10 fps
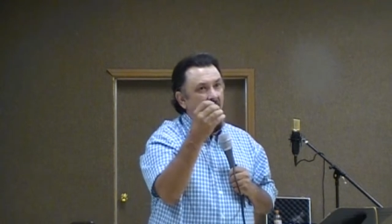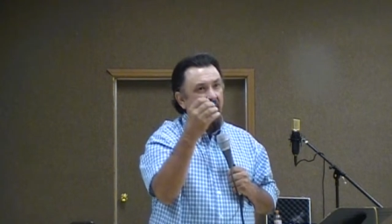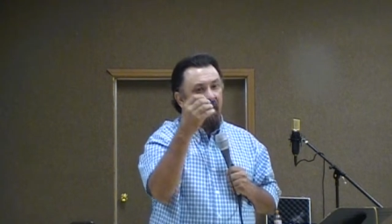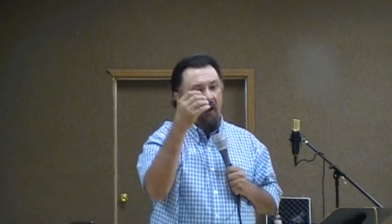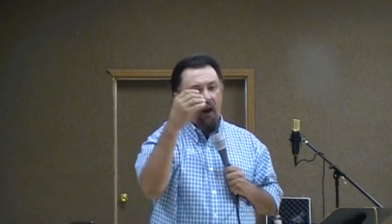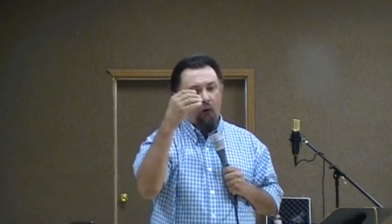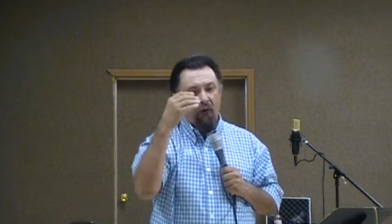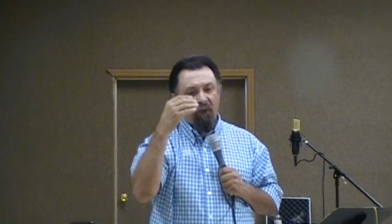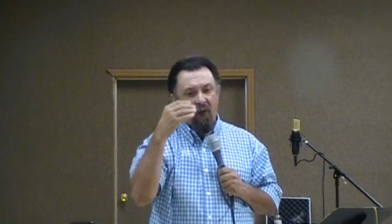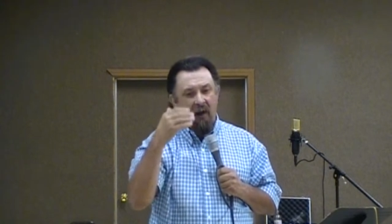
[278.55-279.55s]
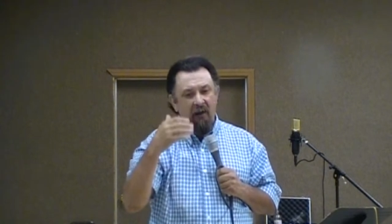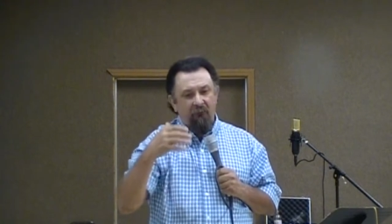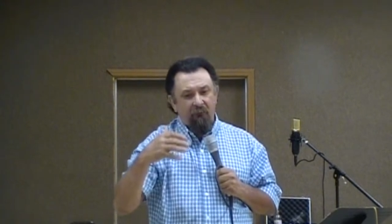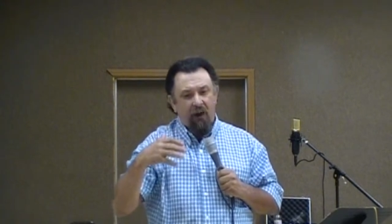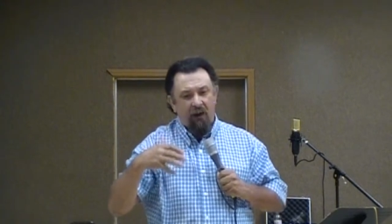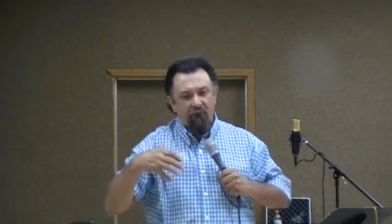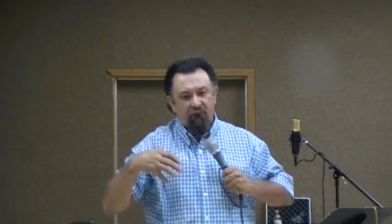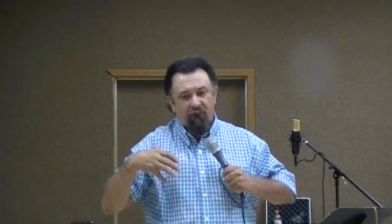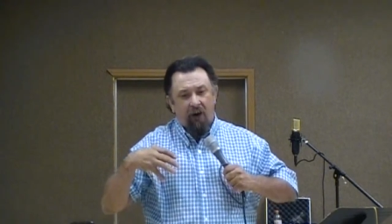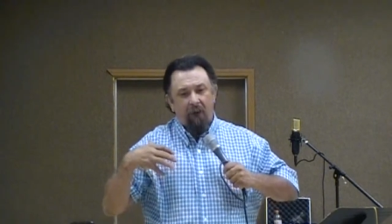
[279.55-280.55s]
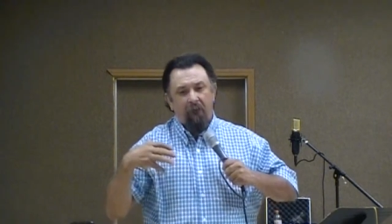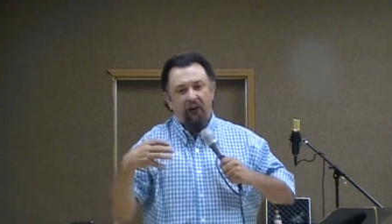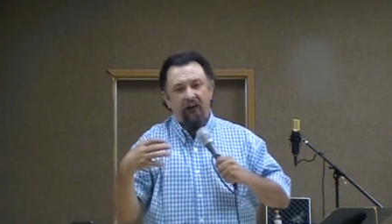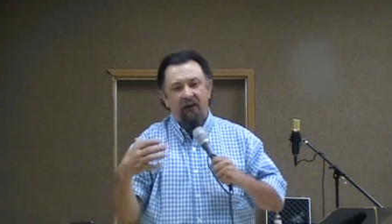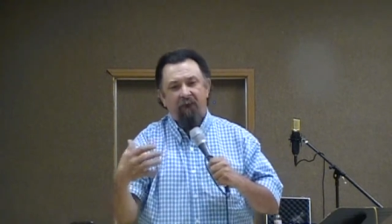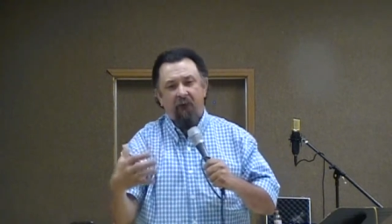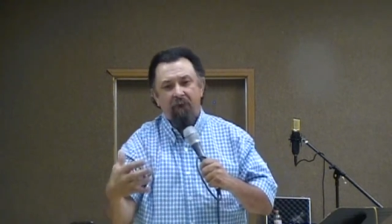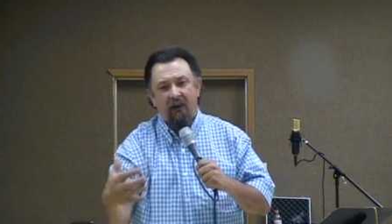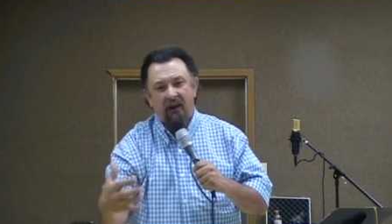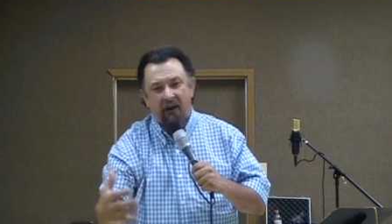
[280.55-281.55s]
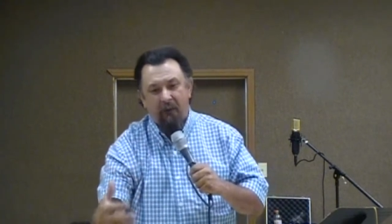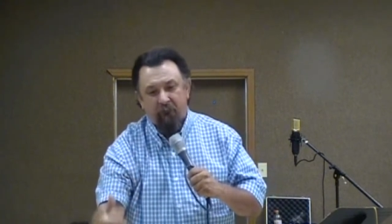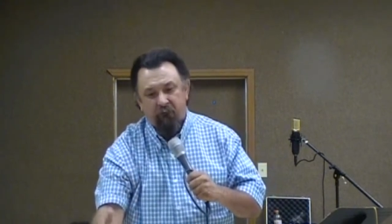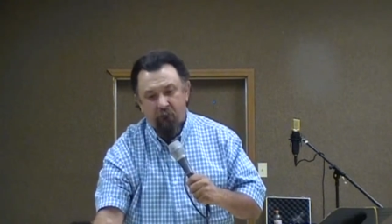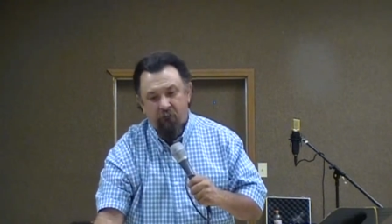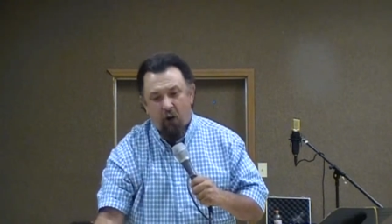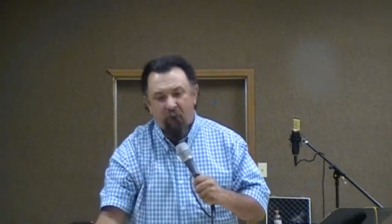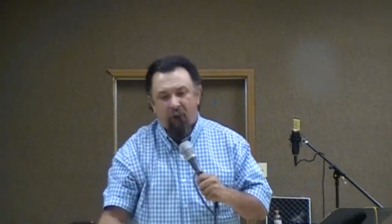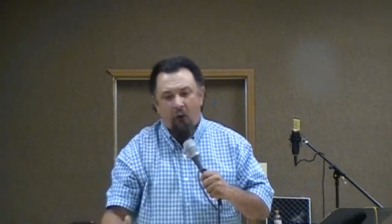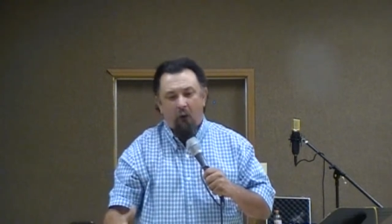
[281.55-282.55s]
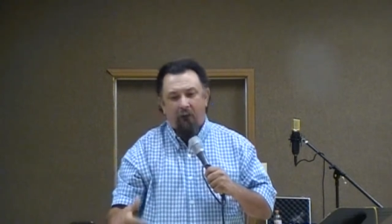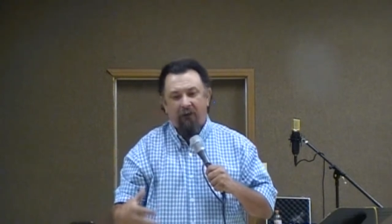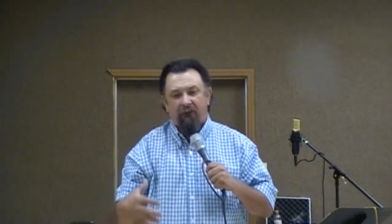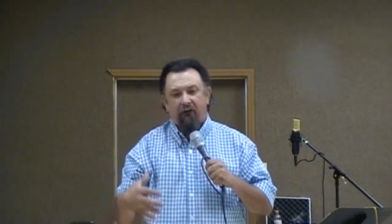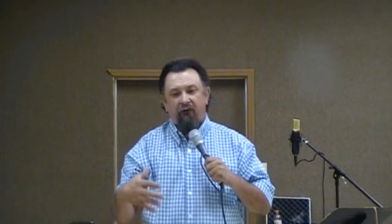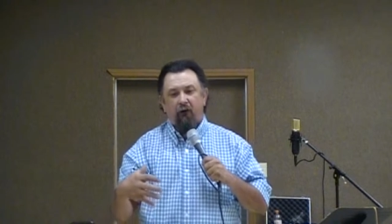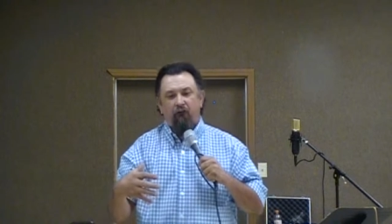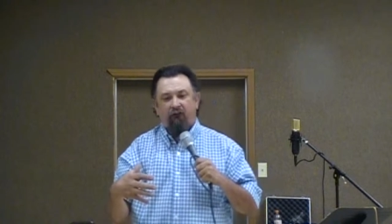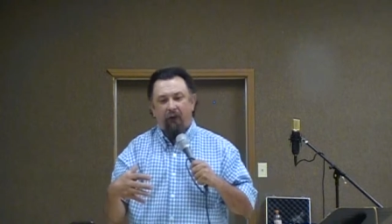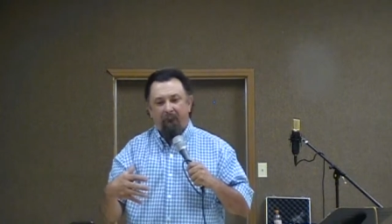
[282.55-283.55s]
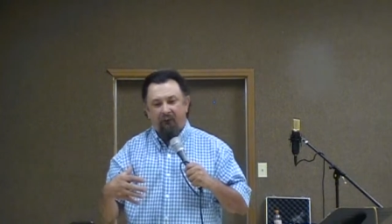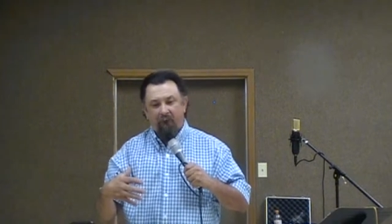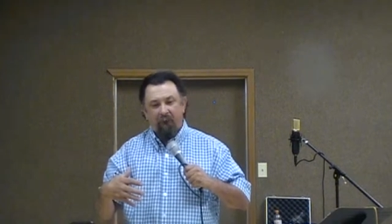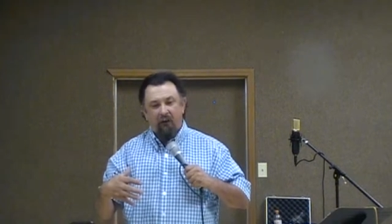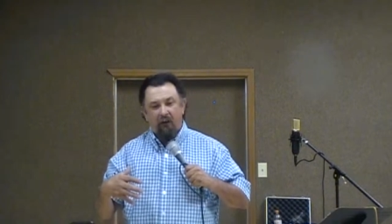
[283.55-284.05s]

And our faith, not just our belief in being able to go forward and to do something,